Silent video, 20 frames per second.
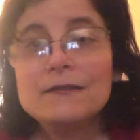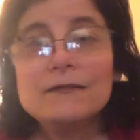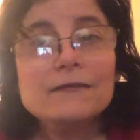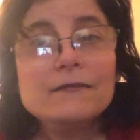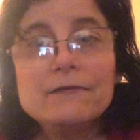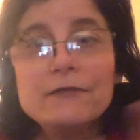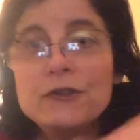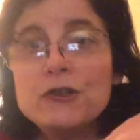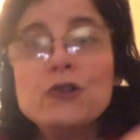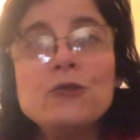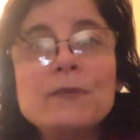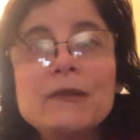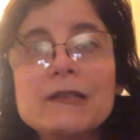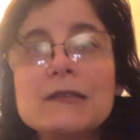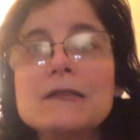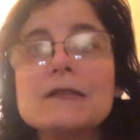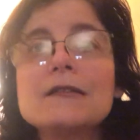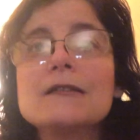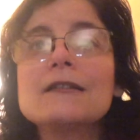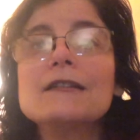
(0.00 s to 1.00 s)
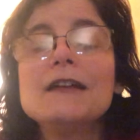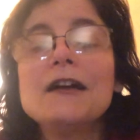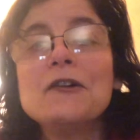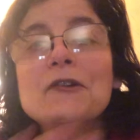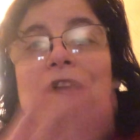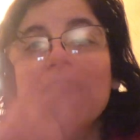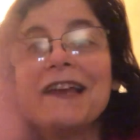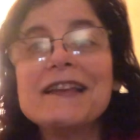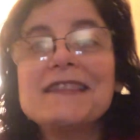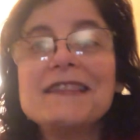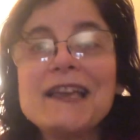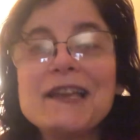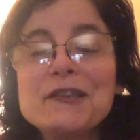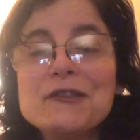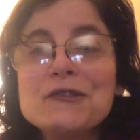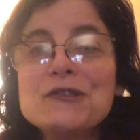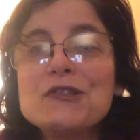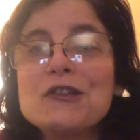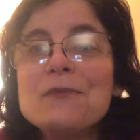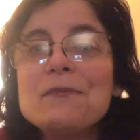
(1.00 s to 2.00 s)
humans. Okay, thank
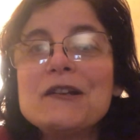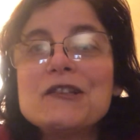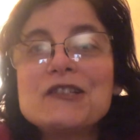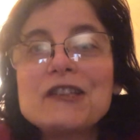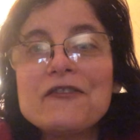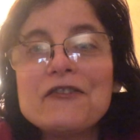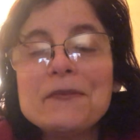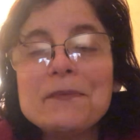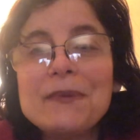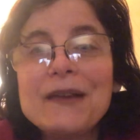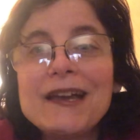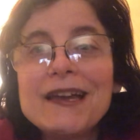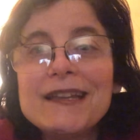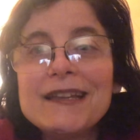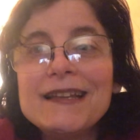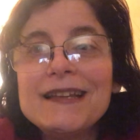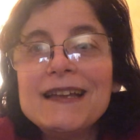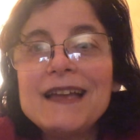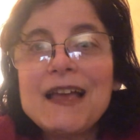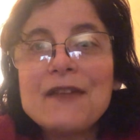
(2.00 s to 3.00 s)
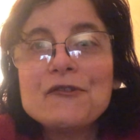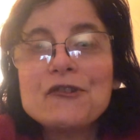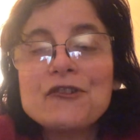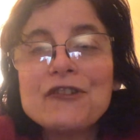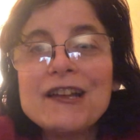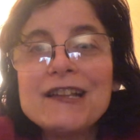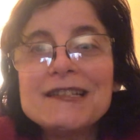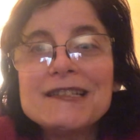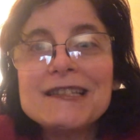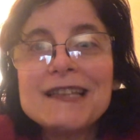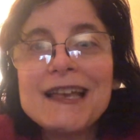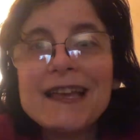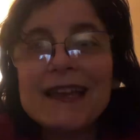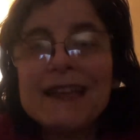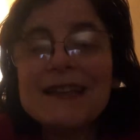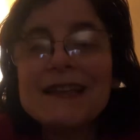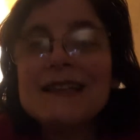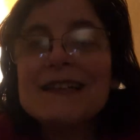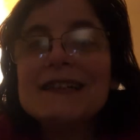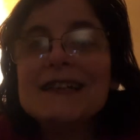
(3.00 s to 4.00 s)
you so much, everybody. Have a great
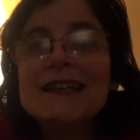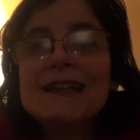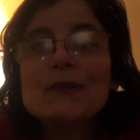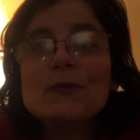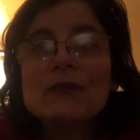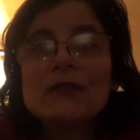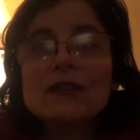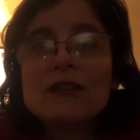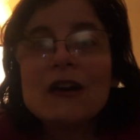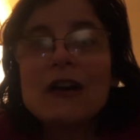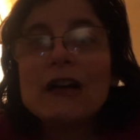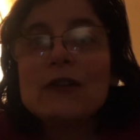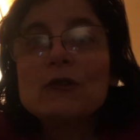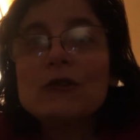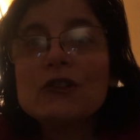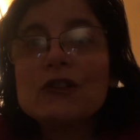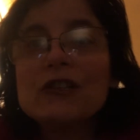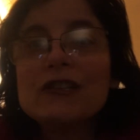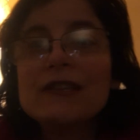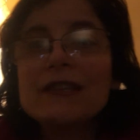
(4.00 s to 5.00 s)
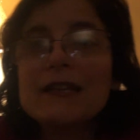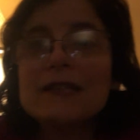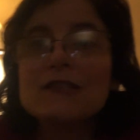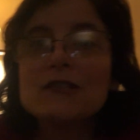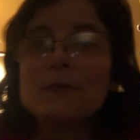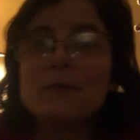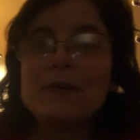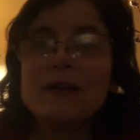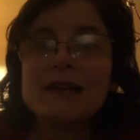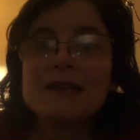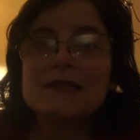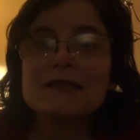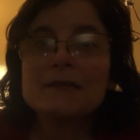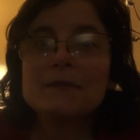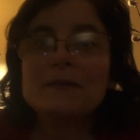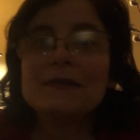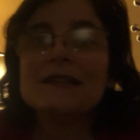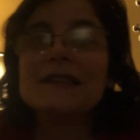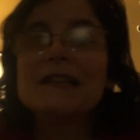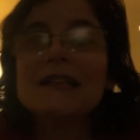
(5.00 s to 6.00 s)
day. With God, all good things are
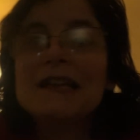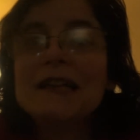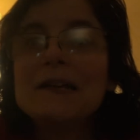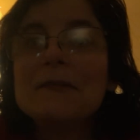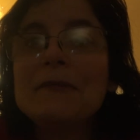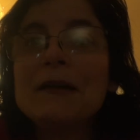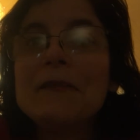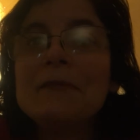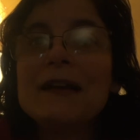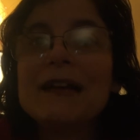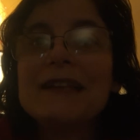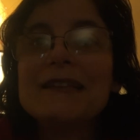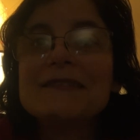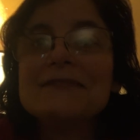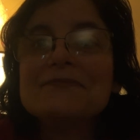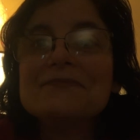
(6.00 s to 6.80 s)
possible. Bye-bye.